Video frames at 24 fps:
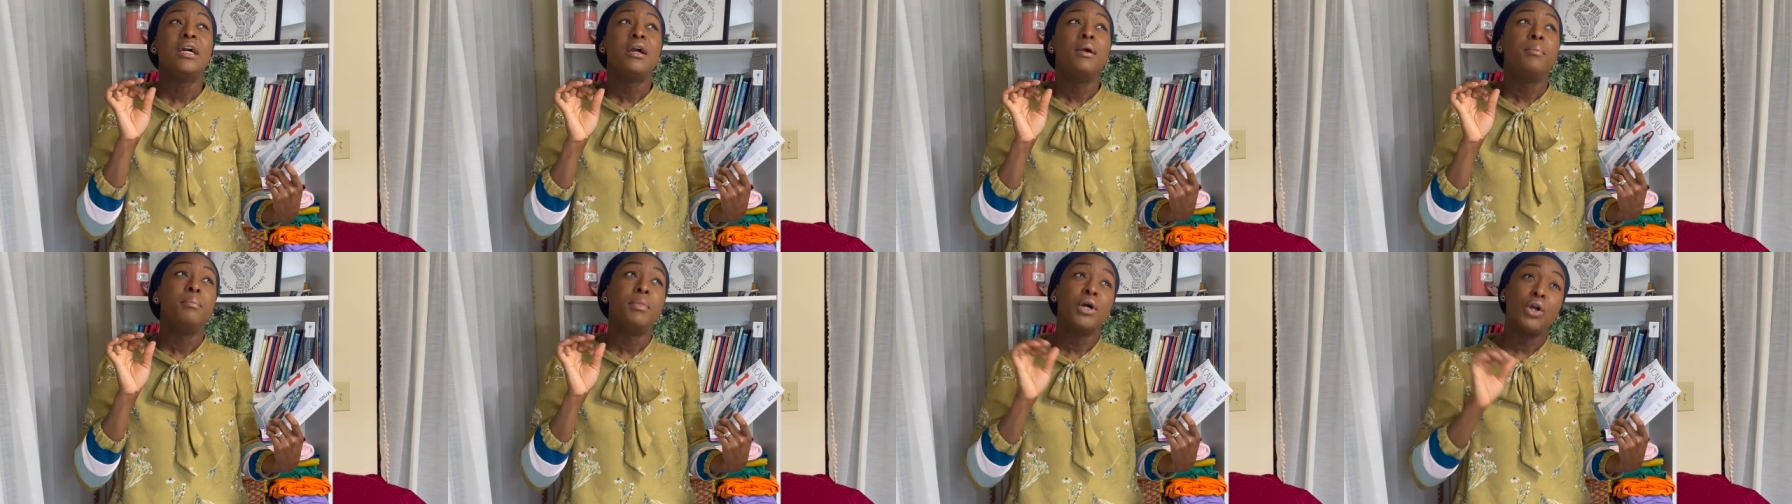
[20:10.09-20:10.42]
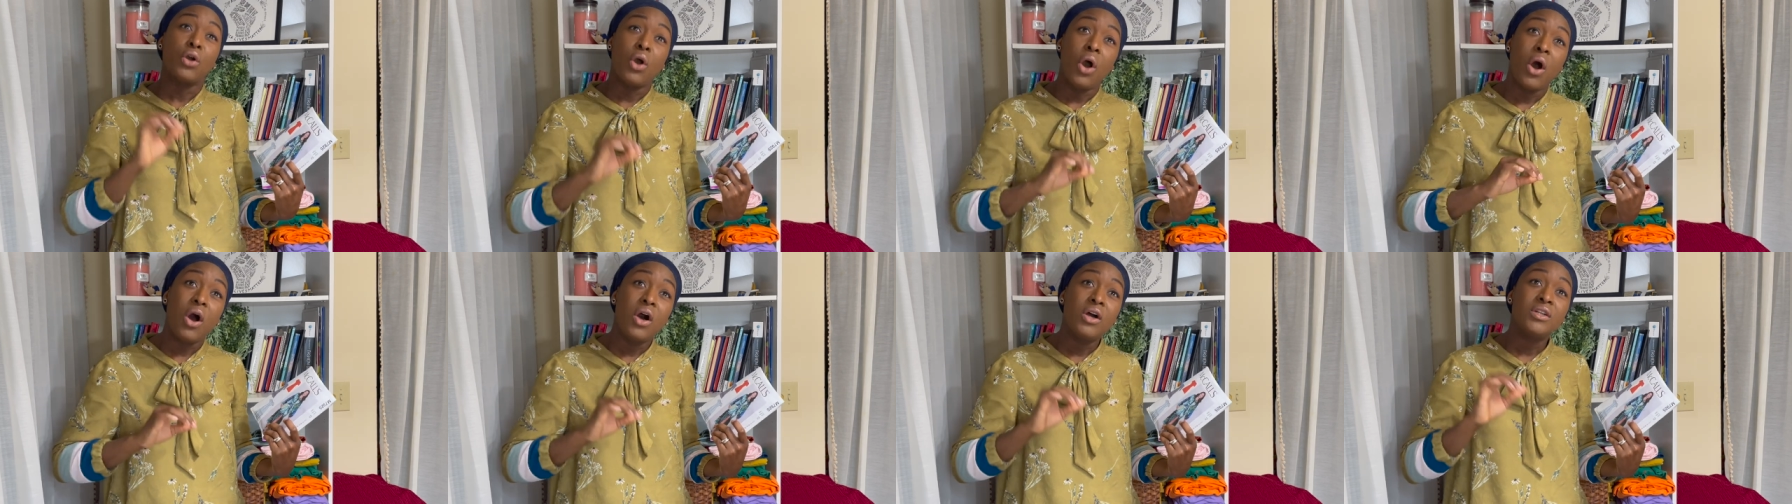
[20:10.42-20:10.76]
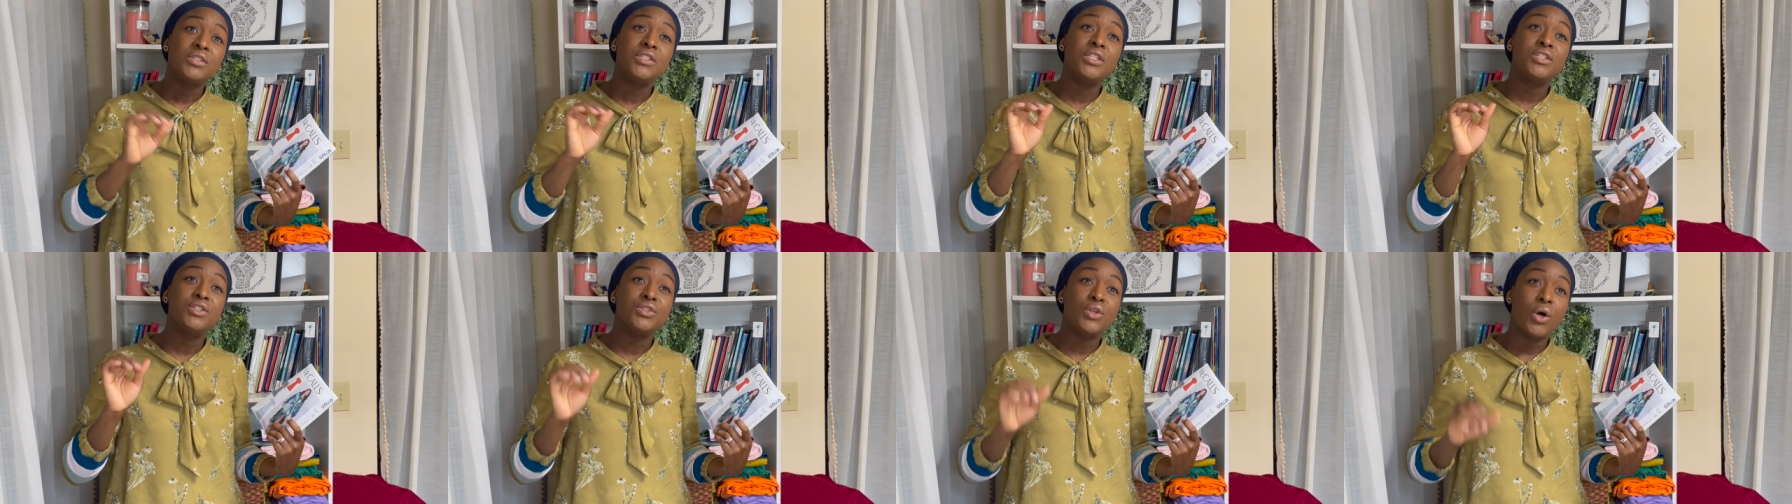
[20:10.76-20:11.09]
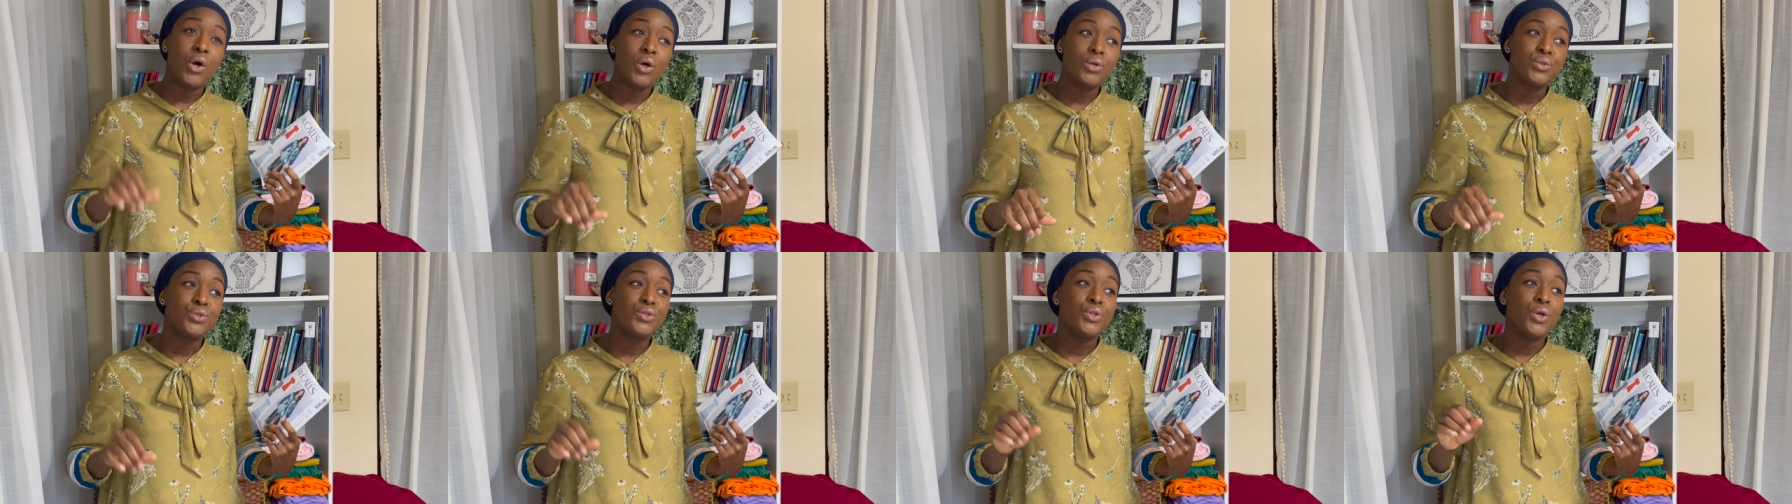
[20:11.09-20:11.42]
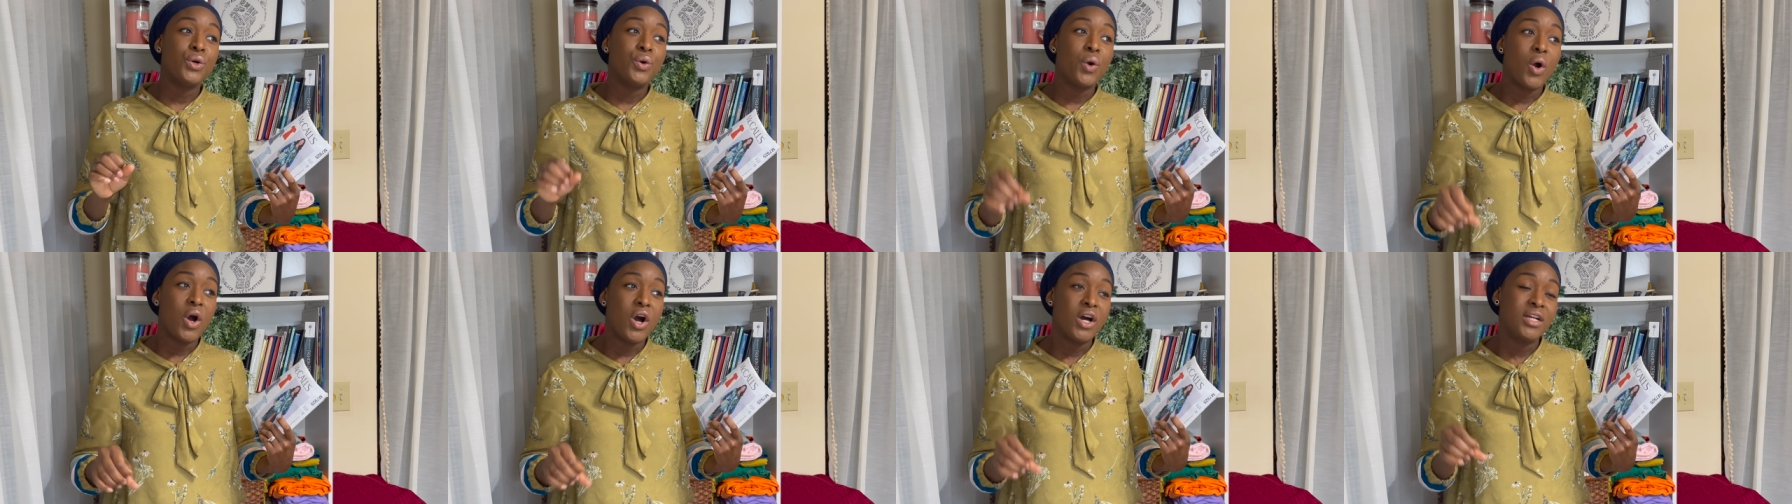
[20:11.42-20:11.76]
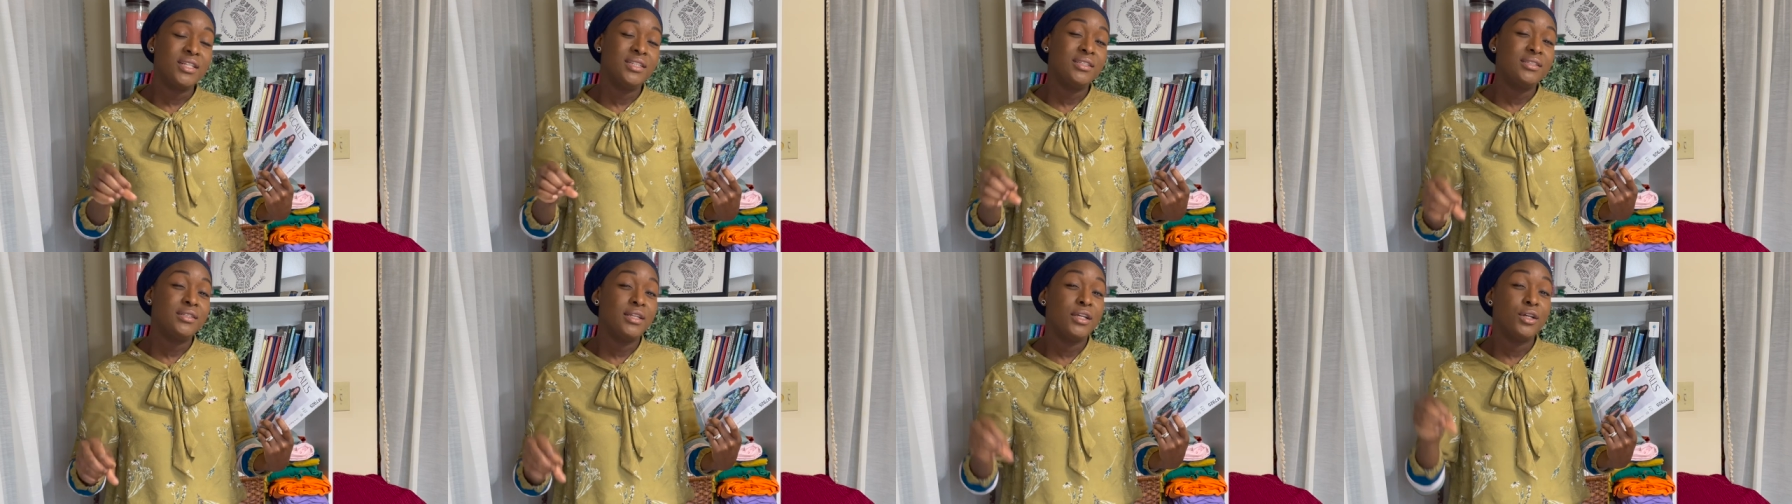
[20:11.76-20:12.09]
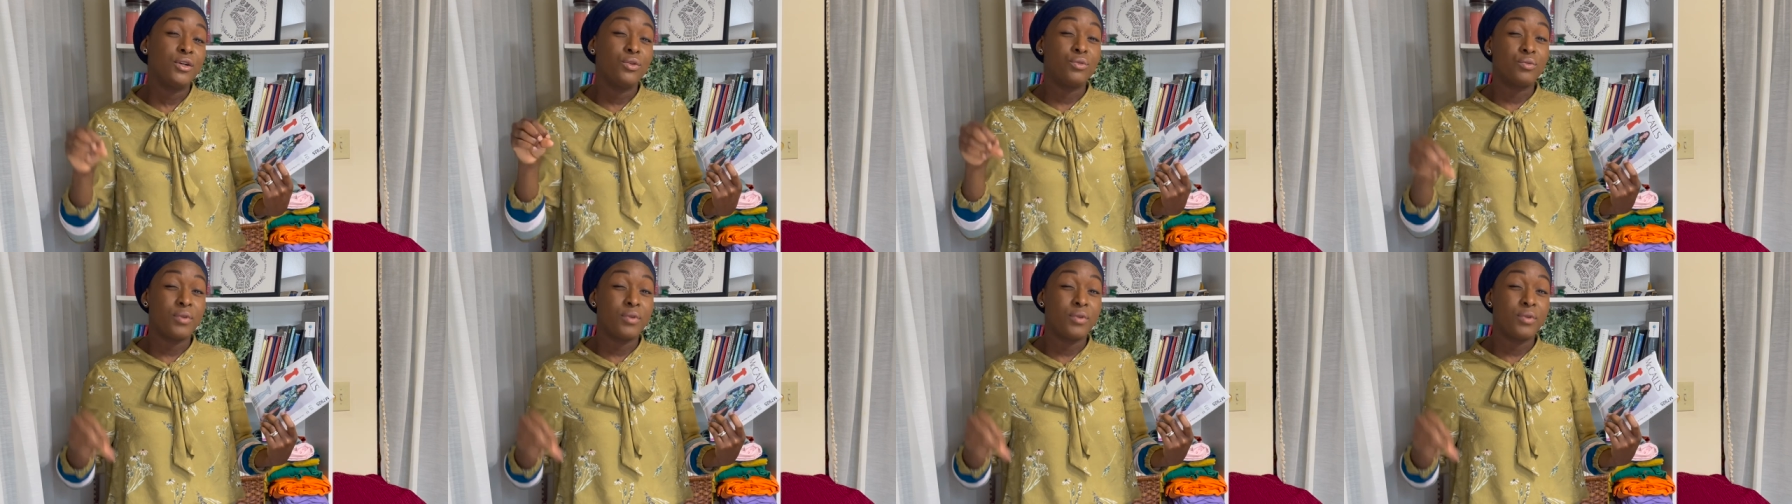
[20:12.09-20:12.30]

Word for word: McCall's is also on sale